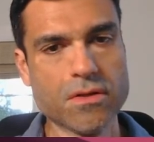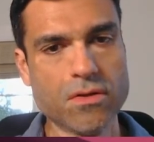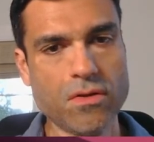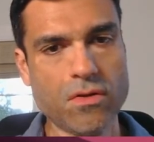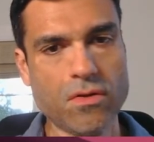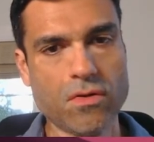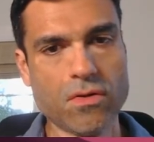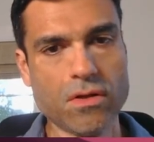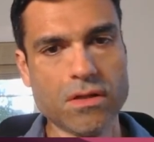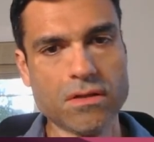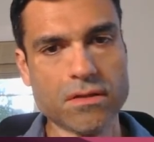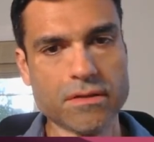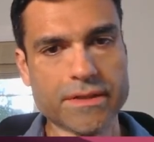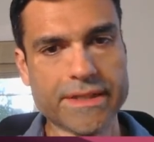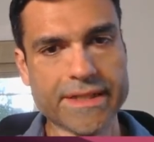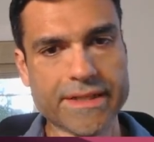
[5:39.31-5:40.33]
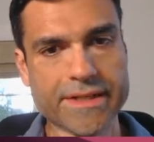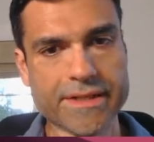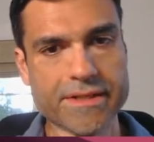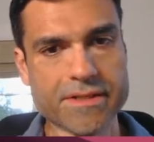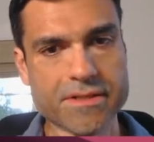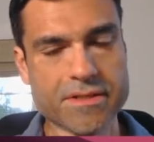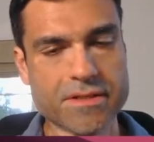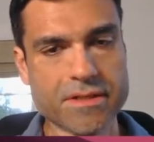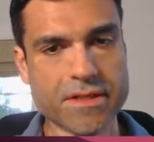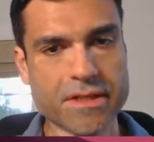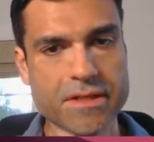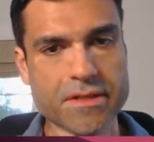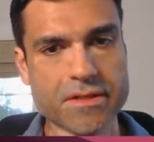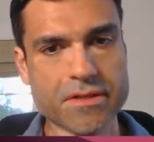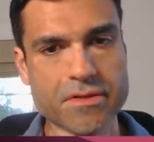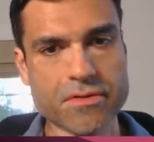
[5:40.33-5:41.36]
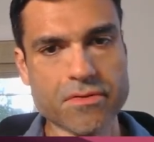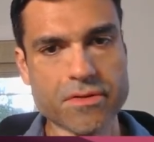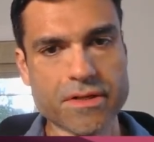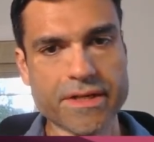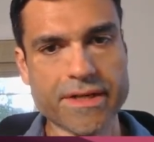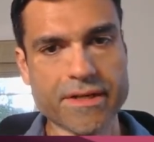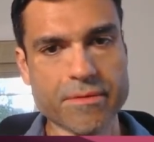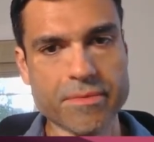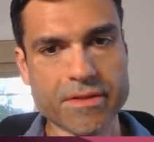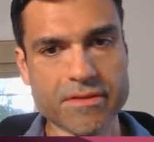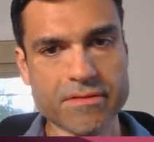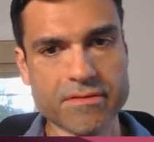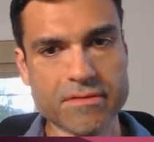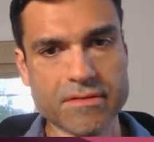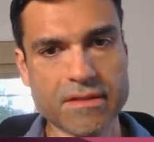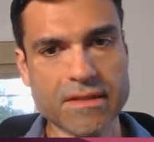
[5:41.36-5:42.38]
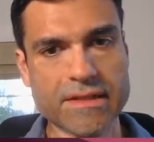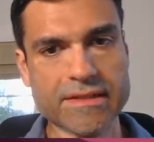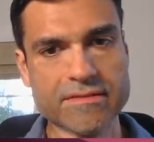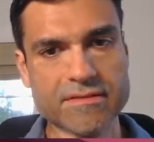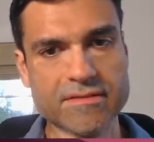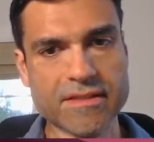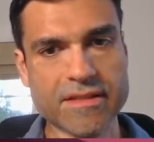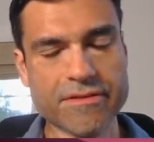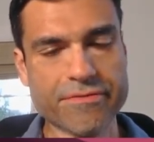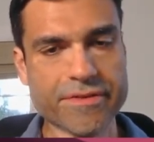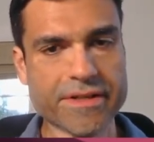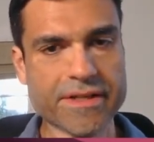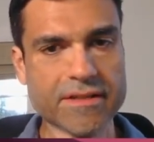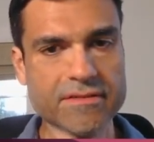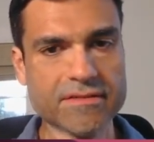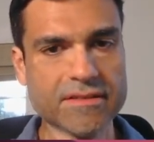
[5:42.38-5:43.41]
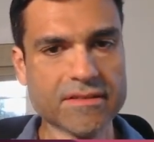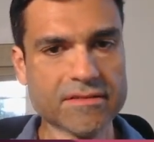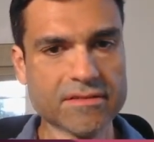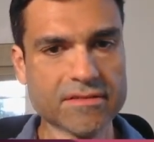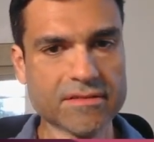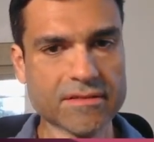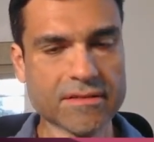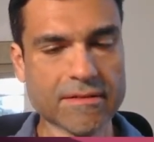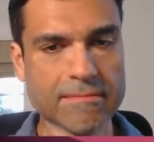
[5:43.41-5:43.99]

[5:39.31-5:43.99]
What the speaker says: all the tickets in your database. Let's see if it does this.